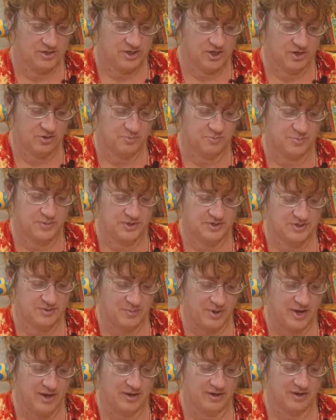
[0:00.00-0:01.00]
Don't be
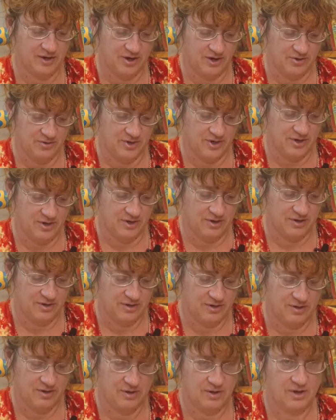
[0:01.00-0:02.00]
smart, Lohdi.
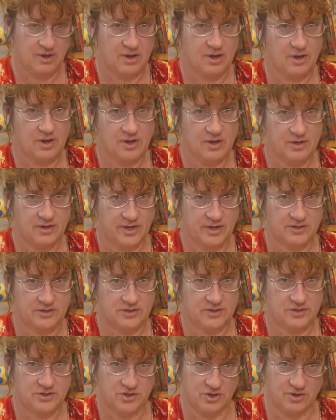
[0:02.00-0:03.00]
Yes,
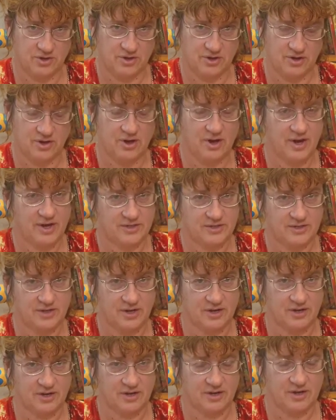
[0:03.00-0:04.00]
sir, I
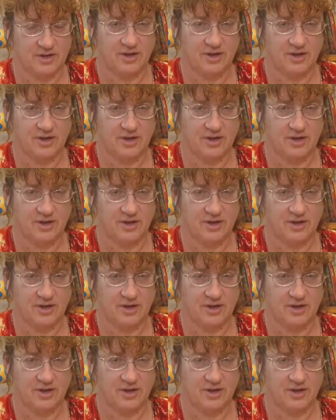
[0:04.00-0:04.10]
say.